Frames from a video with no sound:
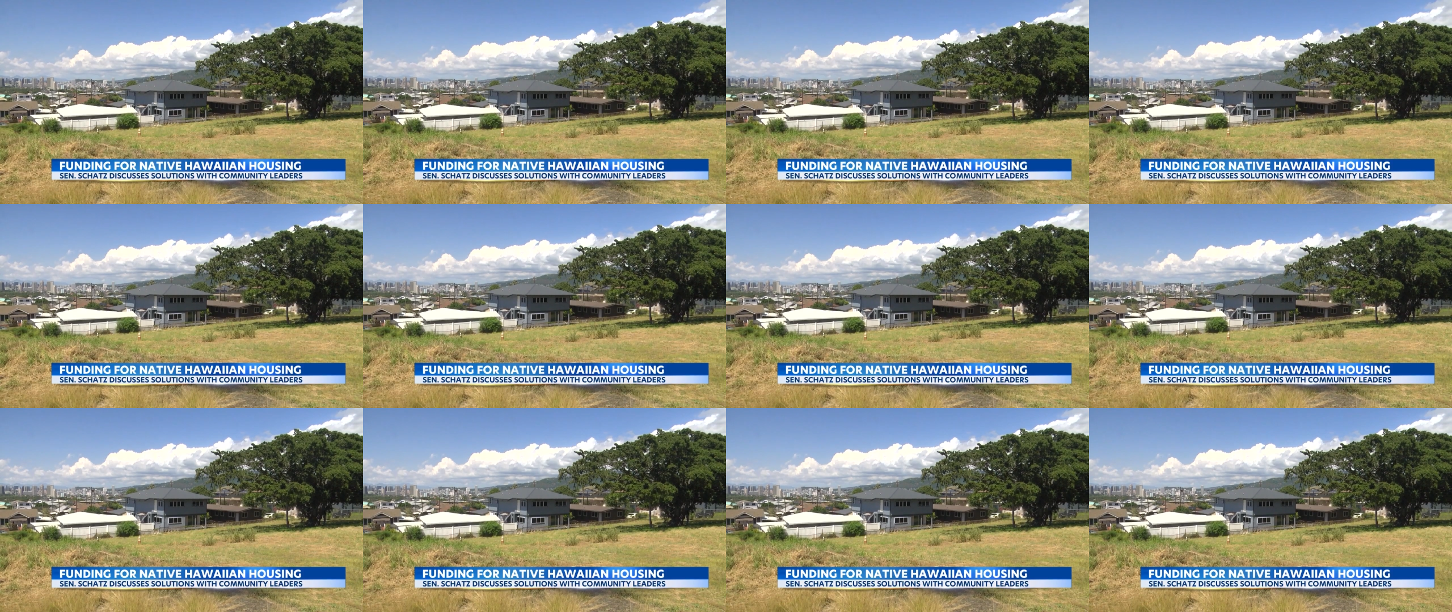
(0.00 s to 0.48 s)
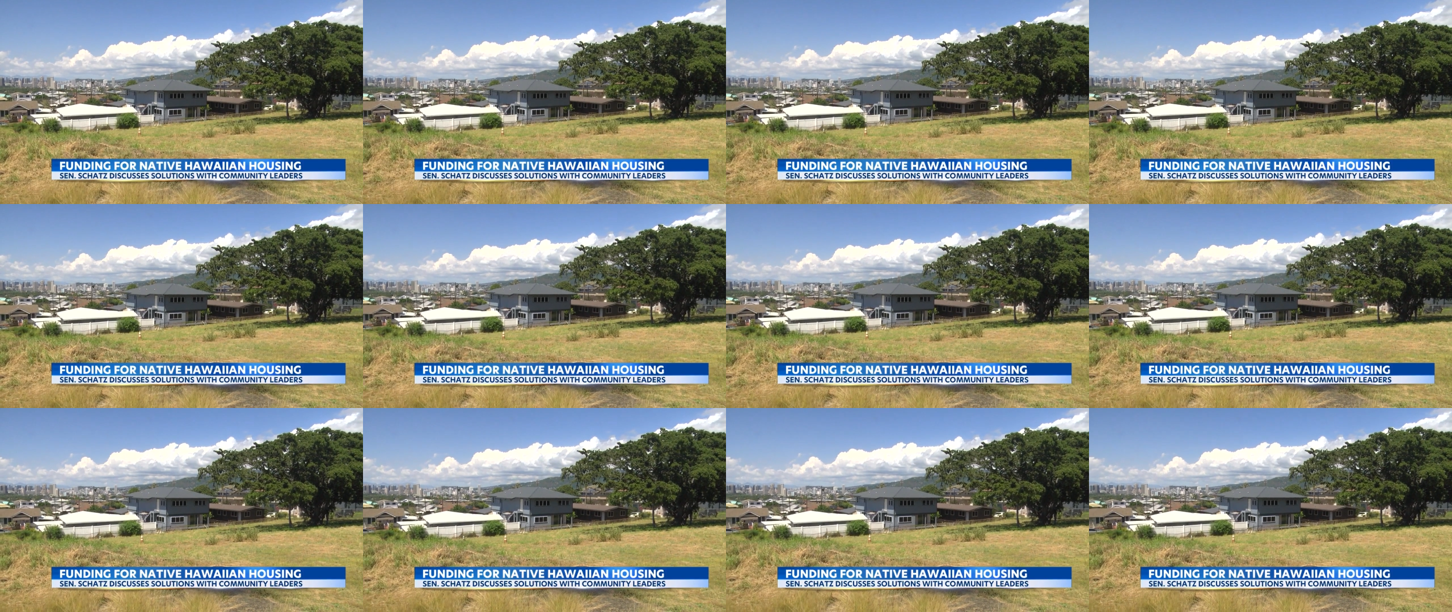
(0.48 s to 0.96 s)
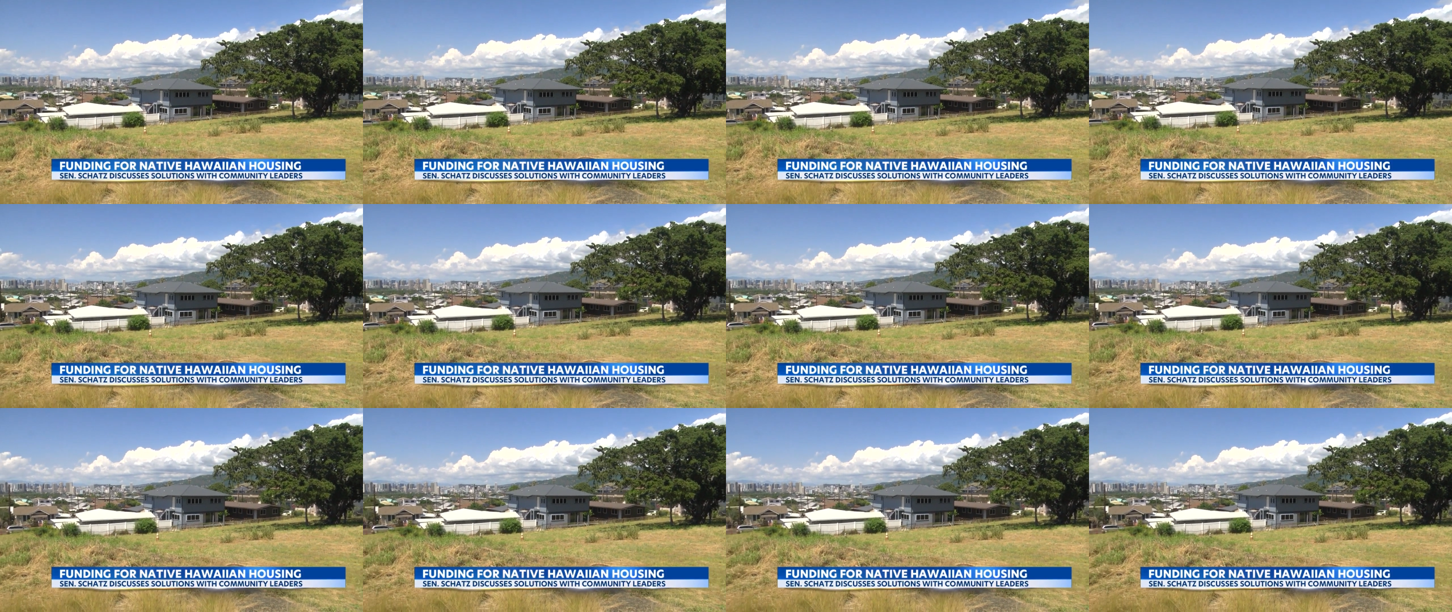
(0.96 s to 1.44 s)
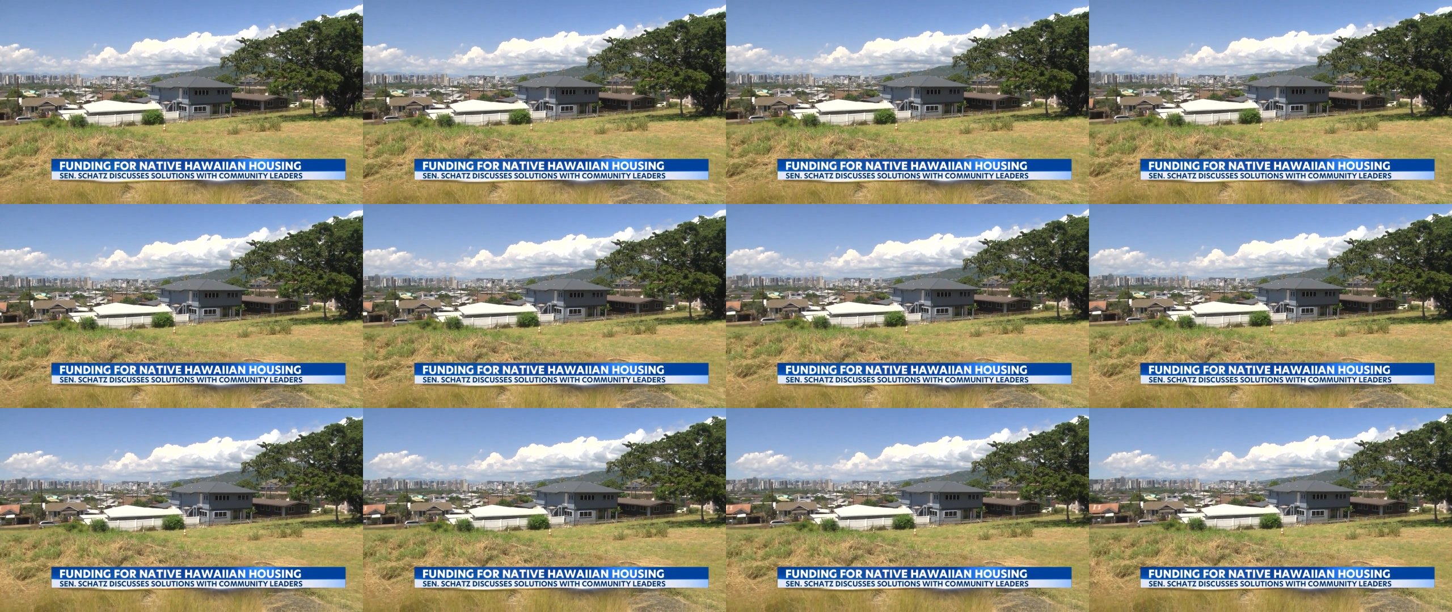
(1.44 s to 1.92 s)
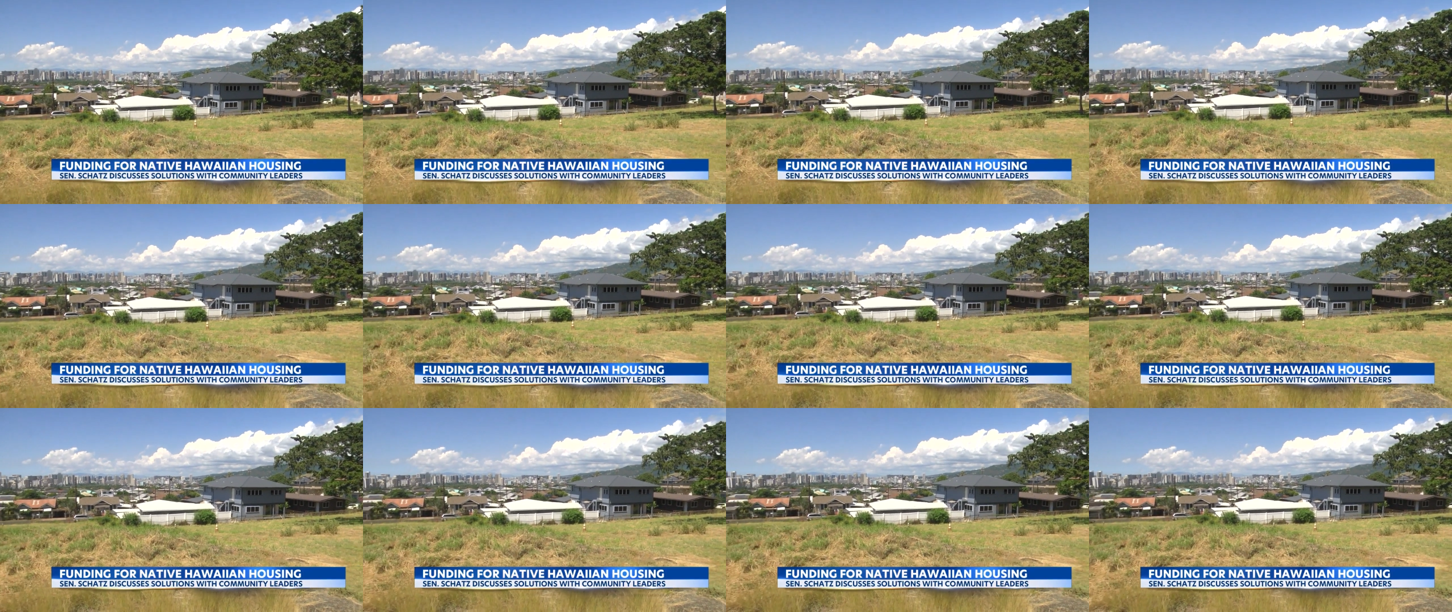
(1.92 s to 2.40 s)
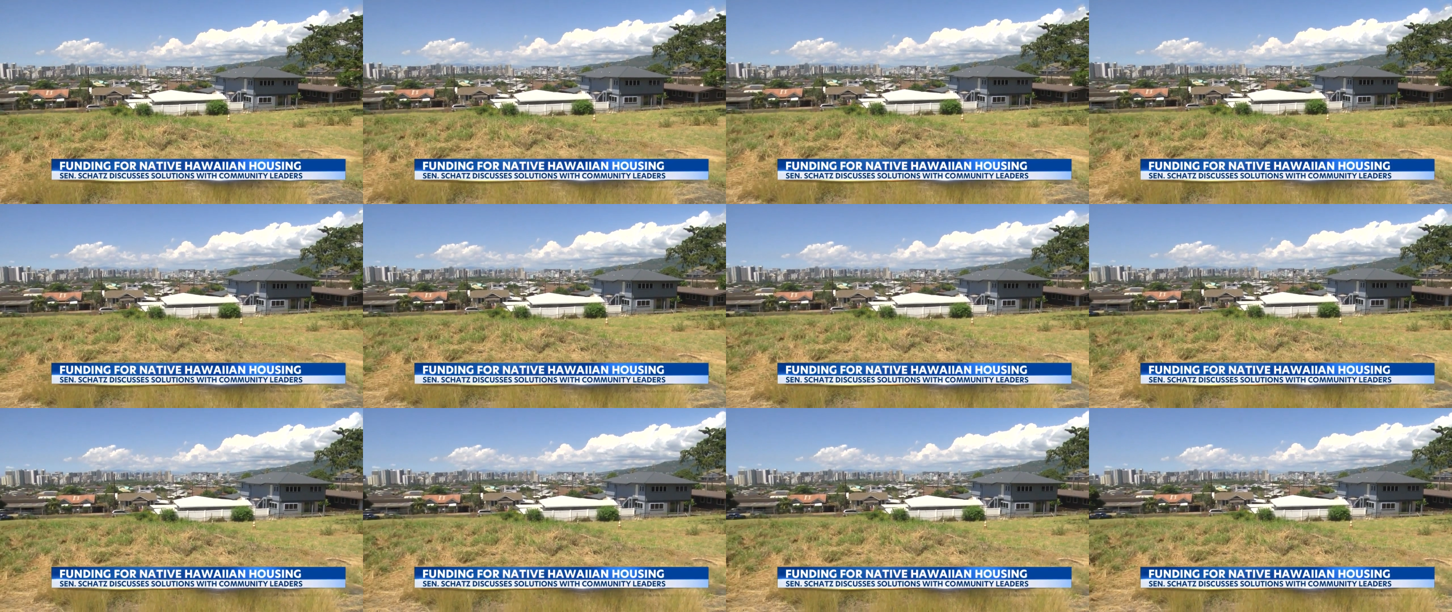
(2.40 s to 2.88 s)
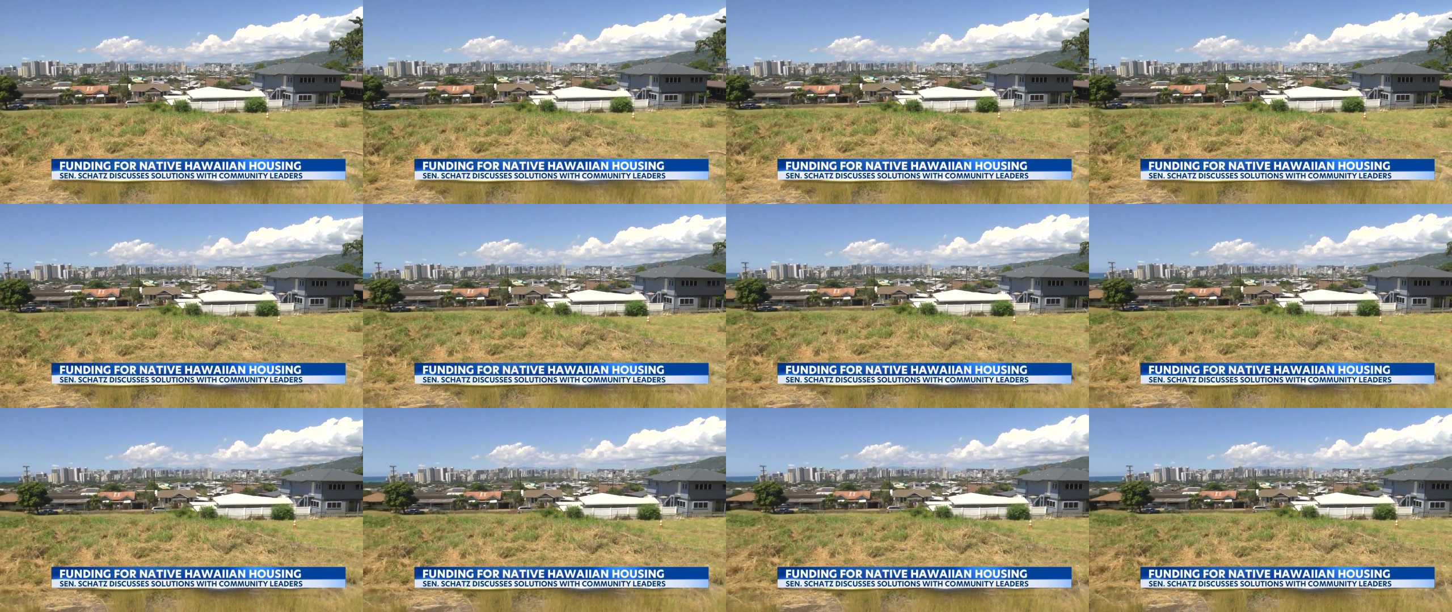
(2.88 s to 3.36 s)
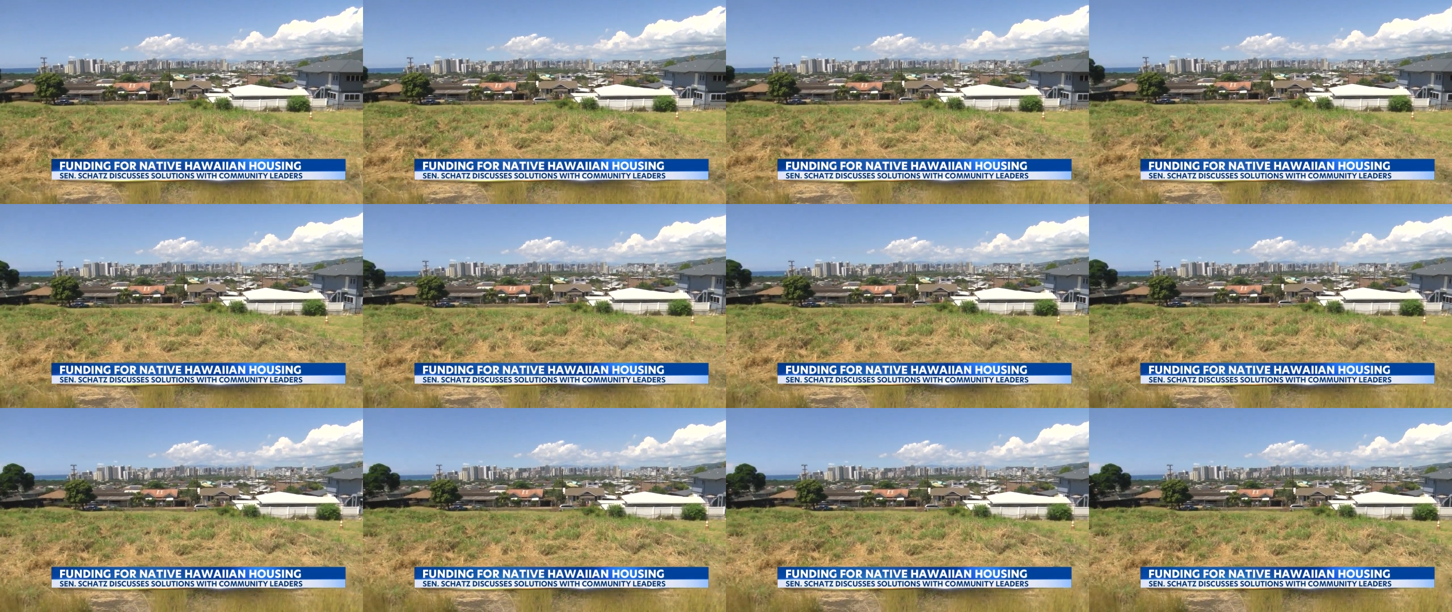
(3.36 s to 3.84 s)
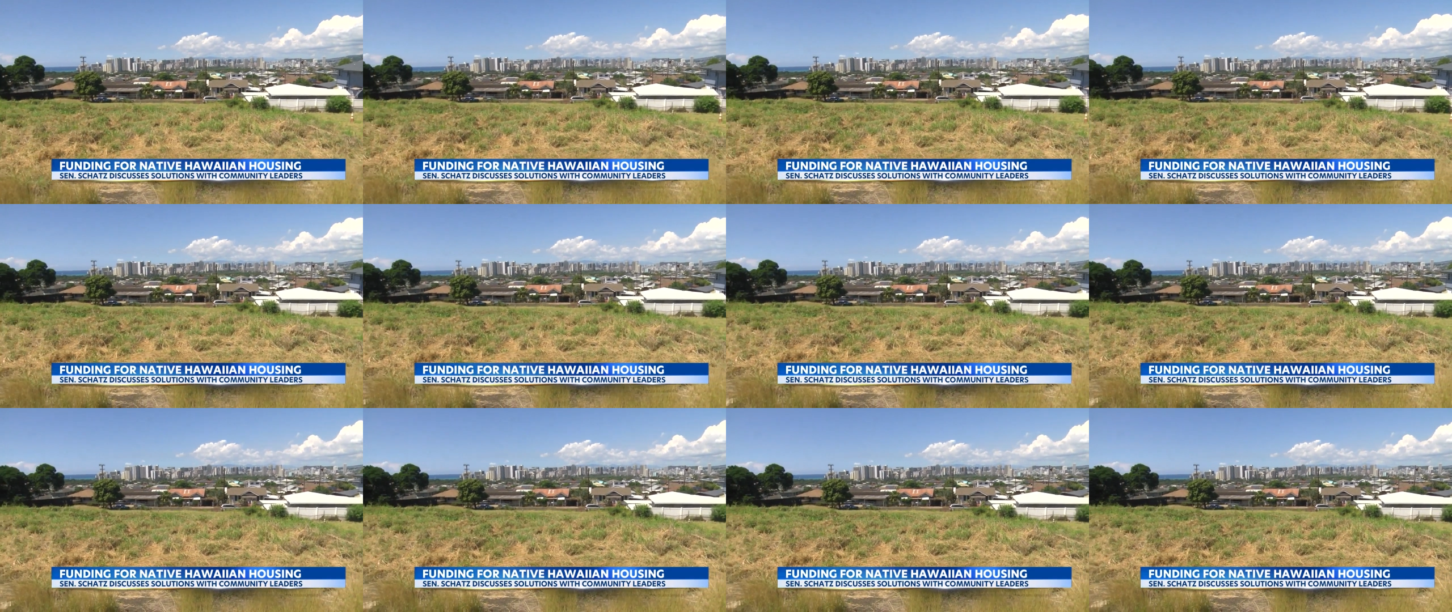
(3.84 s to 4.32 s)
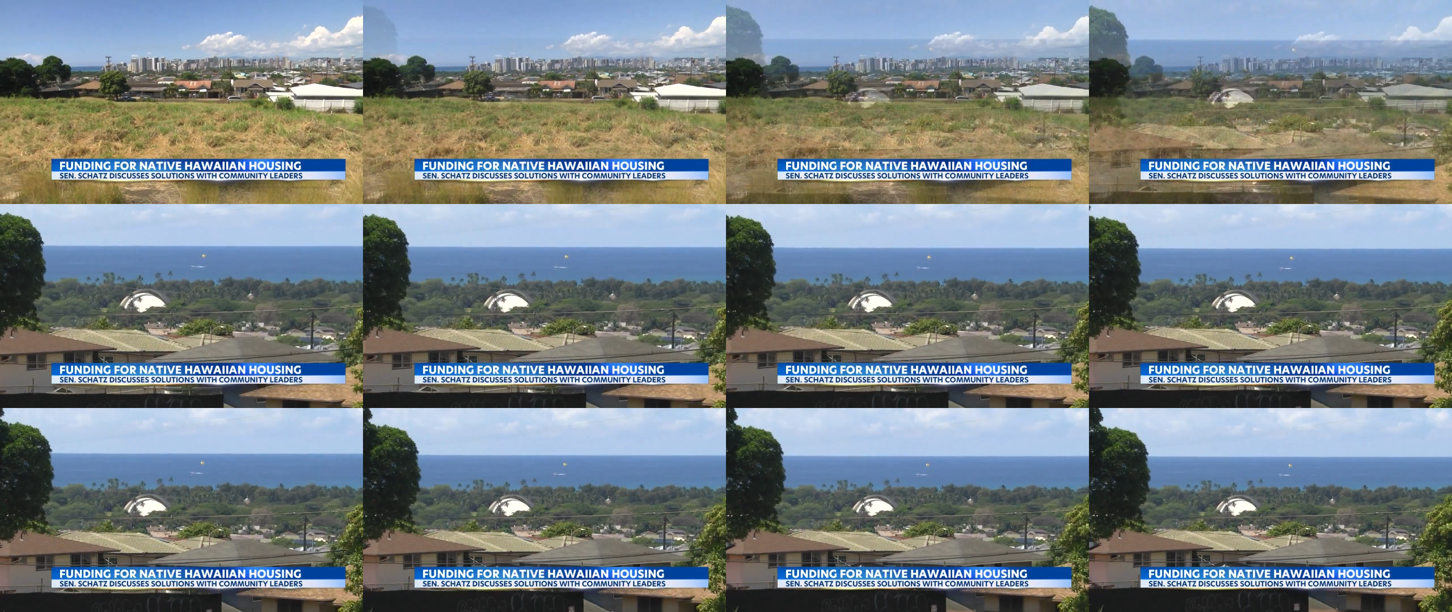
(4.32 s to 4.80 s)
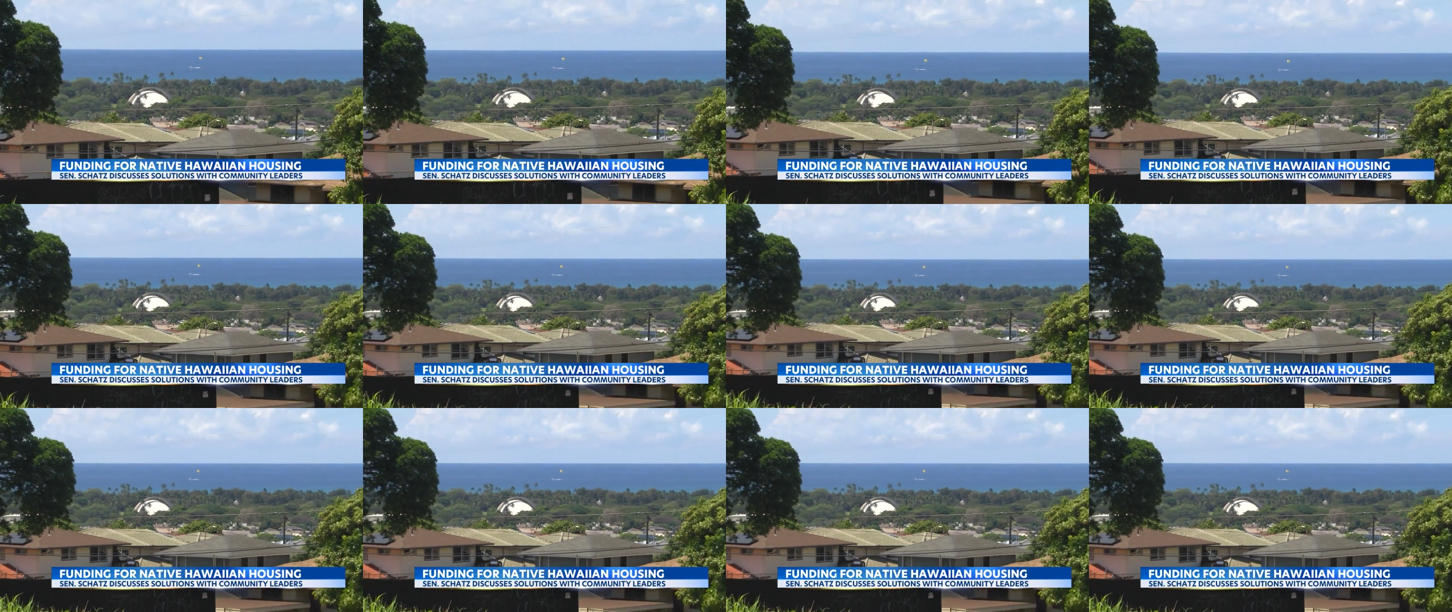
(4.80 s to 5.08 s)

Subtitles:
Nobody's mouth can be seen.